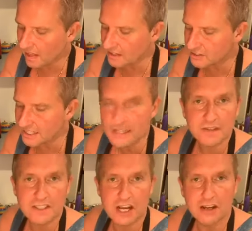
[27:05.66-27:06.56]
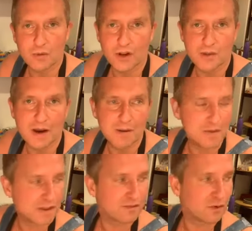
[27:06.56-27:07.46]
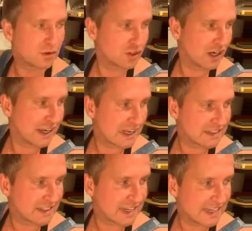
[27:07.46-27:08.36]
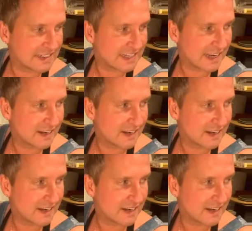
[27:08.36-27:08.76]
Steve is the only one at the moment that fortunately gets to taste it,